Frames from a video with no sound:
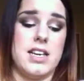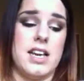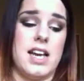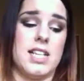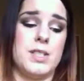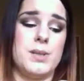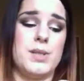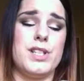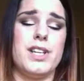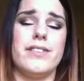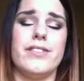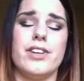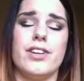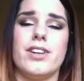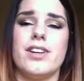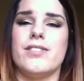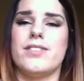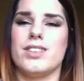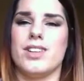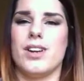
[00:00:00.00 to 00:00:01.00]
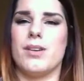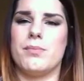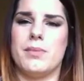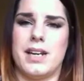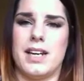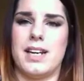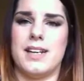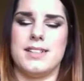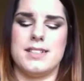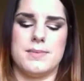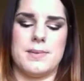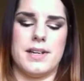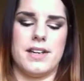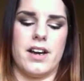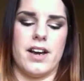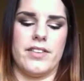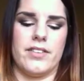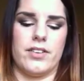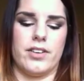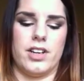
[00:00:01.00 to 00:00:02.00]
especially if you don't have a lot of money to spend
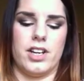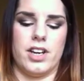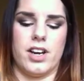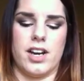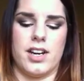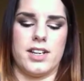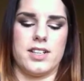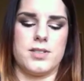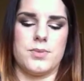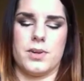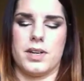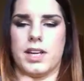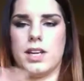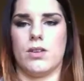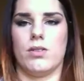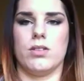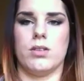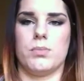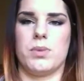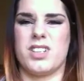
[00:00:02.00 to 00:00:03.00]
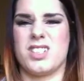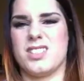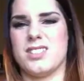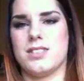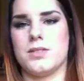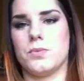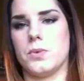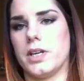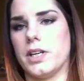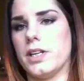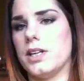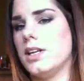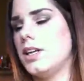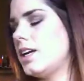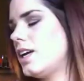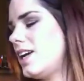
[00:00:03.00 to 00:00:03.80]
either, and you kind of just want to get all the brushes in one,